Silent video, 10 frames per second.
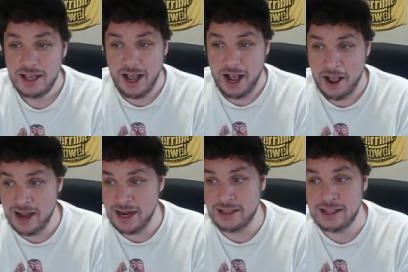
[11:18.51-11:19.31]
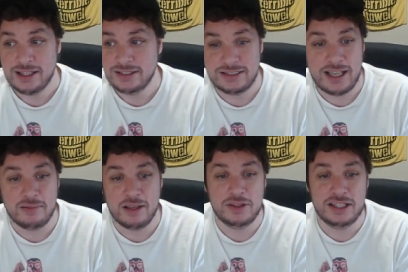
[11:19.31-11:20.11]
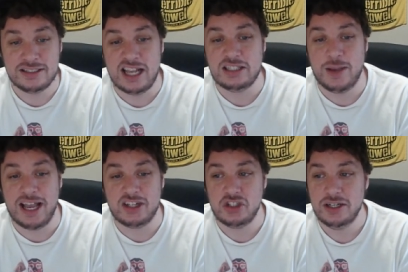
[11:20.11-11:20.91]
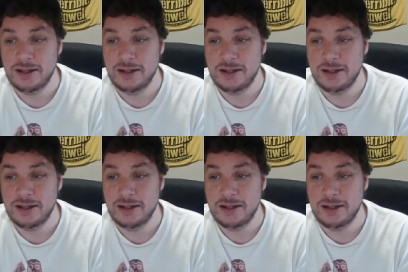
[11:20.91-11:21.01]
And I think that's the same thing with this next match.